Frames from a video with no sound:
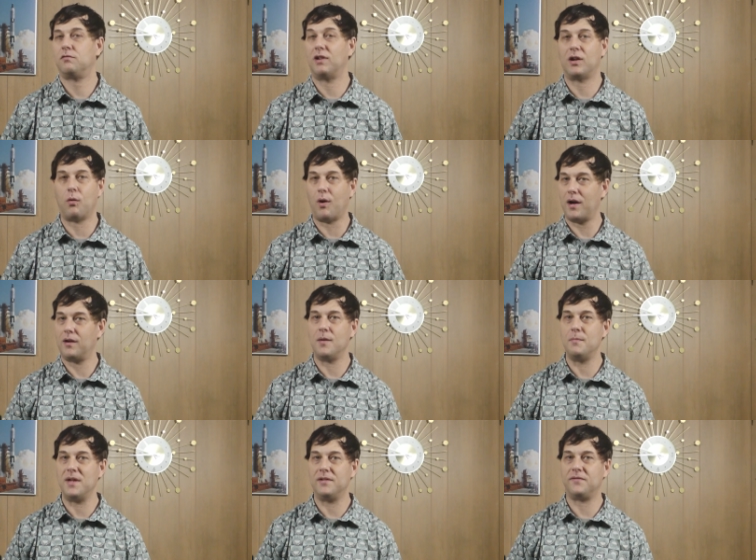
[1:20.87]
to require
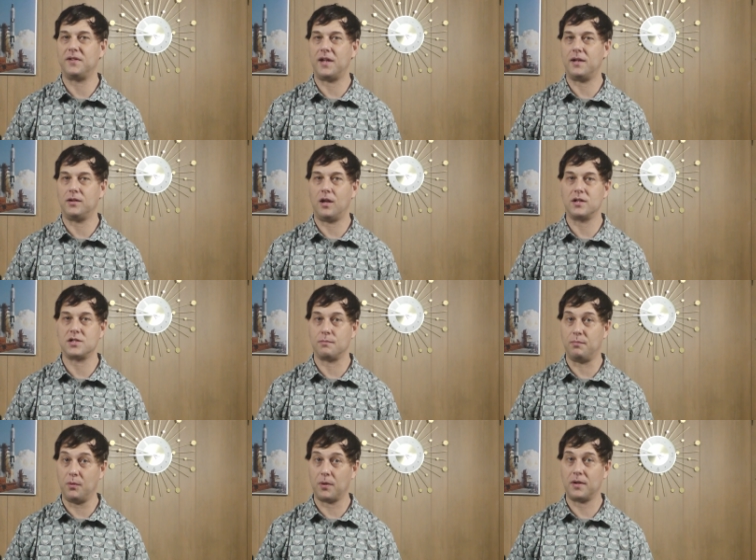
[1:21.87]
a mid-flight and launch
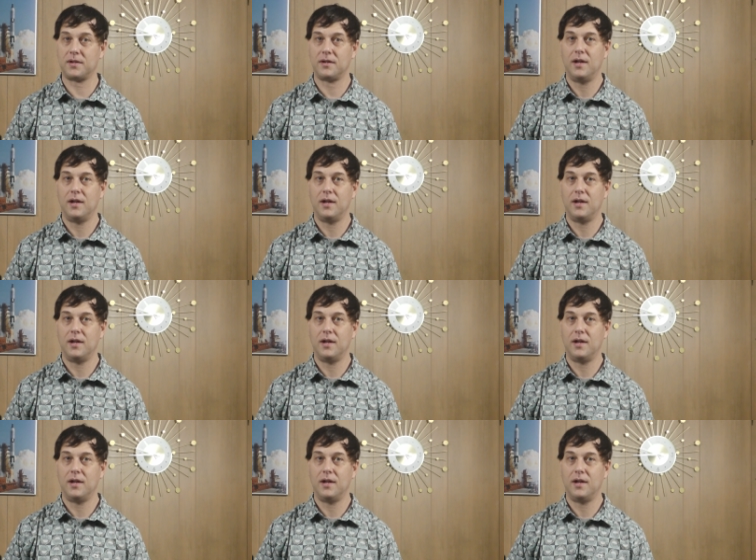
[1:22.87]
abort.